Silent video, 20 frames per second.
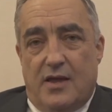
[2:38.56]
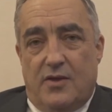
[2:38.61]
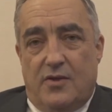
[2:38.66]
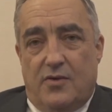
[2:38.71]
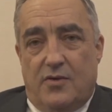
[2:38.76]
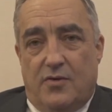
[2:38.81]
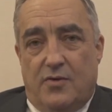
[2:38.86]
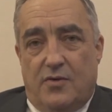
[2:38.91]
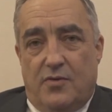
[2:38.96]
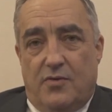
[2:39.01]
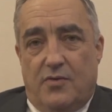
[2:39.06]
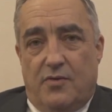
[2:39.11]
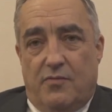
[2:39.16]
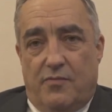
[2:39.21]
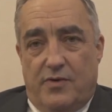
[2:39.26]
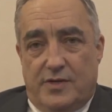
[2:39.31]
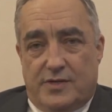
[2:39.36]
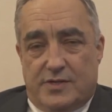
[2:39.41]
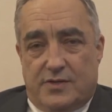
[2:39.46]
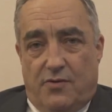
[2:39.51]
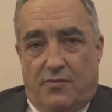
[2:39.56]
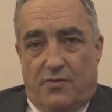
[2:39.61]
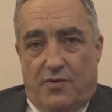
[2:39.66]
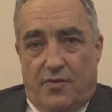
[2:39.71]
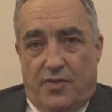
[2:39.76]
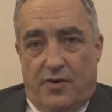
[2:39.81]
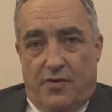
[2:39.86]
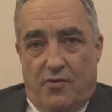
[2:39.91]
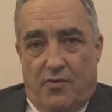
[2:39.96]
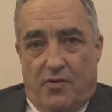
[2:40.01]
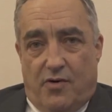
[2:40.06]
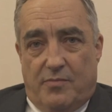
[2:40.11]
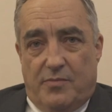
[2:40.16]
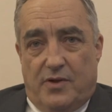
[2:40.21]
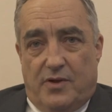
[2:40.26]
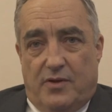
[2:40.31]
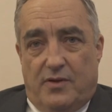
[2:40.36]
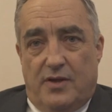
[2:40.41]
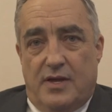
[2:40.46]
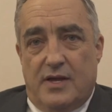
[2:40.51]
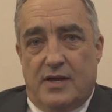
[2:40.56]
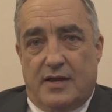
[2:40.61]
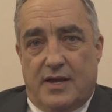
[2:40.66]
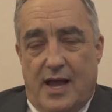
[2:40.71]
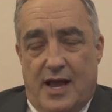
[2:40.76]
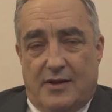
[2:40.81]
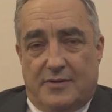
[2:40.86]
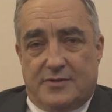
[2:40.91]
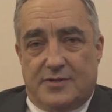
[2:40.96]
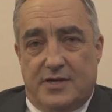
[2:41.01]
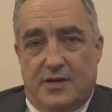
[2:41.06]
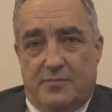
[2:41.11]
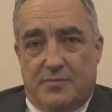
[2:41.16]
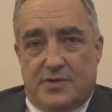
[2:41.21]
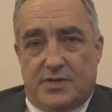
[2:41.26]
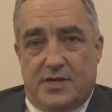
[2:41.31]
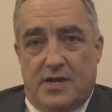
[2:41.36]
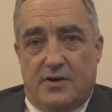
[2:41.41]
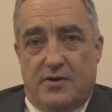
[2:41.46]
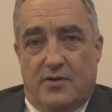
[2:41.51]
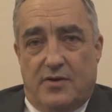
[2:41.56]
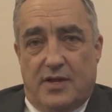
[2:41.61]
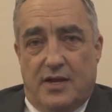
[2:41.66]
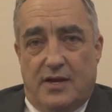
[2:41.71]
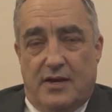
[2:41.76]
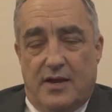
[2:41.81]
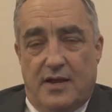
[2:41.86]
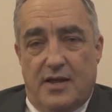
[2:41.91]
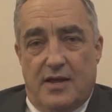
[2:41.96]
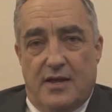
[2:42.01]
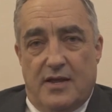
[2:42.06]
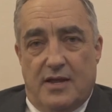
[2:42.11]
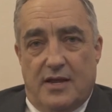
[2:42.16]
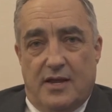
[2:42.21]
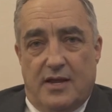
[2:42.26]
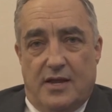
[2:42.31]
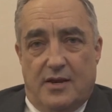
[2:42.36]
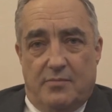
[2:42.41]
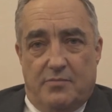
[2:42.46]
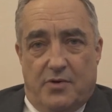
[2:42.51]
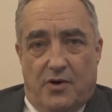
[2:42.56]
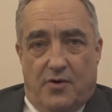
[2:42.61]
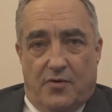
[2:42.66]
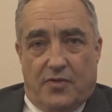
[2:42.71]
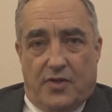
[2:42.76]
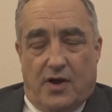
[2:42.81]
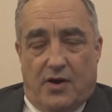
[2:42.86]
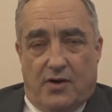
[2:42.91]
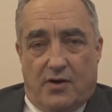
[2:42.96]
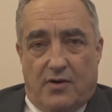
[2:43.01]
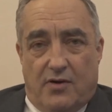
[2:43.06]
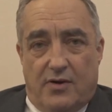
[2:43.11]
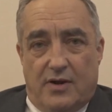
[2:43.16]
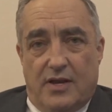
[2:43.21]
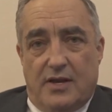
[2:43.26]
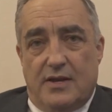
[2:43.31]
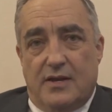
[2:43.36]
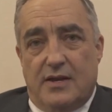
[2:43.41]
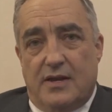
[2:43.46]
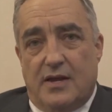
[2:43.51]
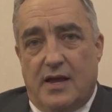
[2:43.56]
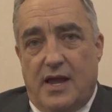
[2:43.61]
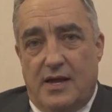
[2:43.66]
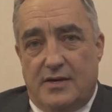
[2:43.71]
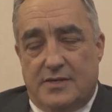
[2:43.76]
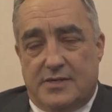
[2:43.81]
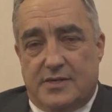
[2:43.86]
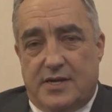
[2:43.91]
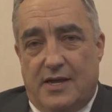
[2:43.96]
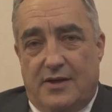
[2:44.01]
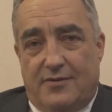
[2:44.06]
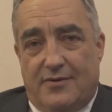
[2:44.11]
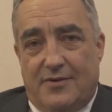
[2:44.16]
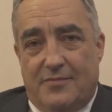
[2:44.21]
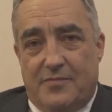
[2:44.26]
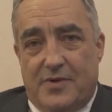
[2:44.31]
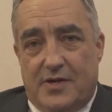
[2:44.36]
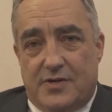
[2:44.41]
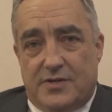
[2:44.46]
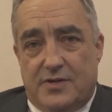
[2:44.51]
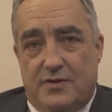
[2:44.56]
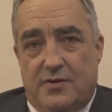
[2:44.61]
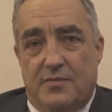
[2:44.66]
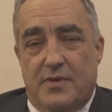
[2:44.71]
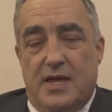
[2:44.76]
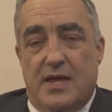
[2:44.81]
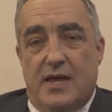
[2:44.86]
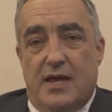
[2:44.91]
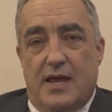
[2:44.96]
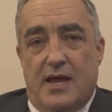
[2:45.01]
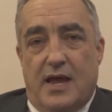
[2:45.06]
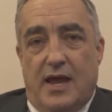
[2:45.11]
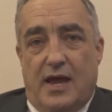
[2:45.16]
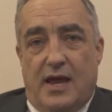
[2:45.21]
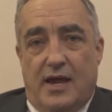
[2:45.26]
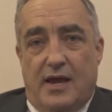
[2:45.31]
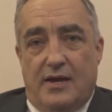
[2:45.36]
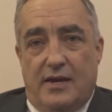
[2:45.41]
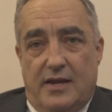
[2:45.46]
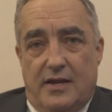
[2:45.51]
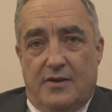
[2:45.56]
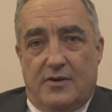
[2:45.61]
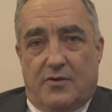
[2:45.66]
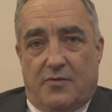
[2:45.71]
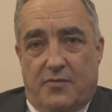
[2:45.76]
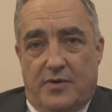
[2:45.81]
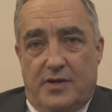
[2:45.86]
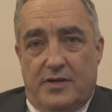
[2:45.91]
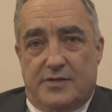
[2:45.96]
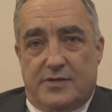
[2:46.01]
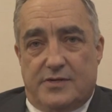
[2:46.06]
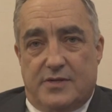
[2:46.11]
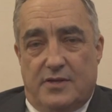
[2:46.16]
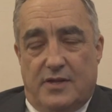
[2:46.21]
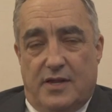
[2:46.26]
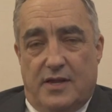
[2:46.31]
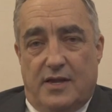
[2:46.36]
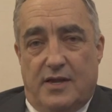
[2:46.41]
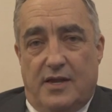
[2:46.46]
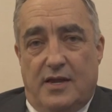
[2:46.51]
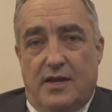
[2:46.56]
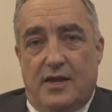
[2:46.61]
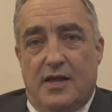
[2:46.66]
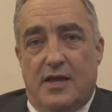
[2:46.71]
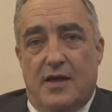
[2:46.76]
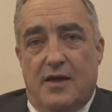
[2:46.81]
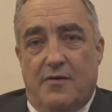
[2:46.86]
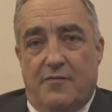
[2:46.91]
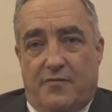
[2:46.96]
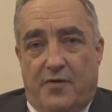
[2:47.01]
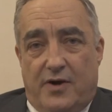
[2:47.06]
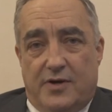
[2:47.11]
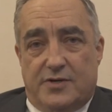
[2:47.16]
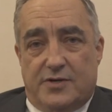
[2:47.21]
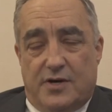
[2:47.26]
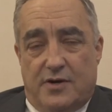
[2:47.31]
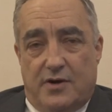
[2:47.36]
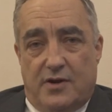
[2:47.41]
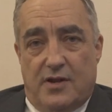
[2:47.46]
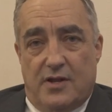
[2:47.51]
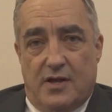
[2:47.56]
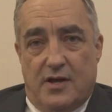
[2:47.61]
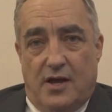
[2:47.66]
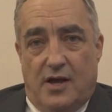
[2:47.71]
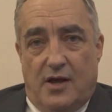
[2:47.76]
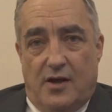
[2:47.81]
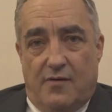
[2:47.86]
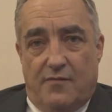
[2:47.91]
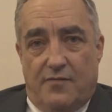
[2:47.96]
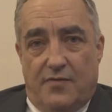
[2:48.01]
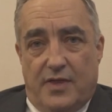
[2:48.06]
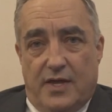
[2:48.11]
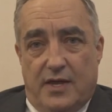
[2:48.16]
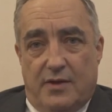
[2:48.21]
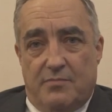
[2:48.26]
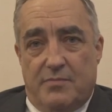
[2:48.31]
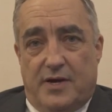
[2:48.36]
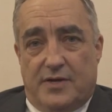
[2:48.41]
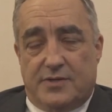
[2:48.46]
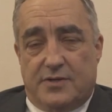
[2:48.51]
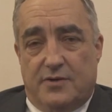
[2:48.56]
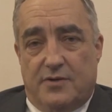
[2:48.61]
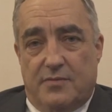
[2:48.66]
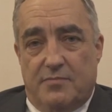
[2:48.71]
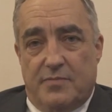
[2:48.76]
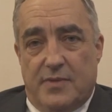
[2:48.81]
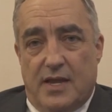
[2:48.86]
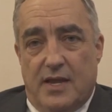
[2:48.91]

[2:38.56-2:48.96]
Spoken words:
you restore the normal calcium signaling in both the heart and skeletal muscle and increase the function of the muscle.